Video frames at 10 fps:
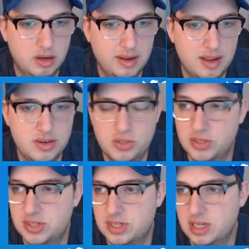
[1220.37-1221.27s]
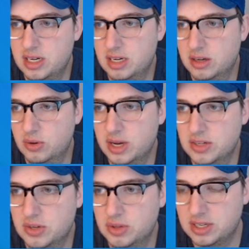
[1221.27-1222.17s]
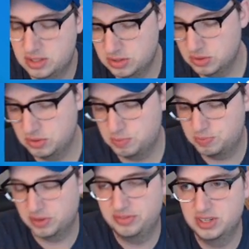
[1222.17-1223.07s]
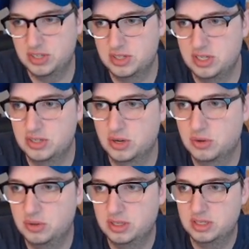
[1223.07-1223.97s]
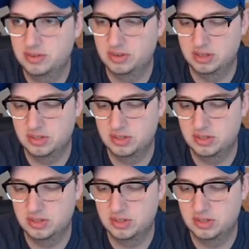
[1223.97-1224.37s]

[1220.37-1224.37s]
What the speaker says: Interesting. Okay, so they do proficiency totally different.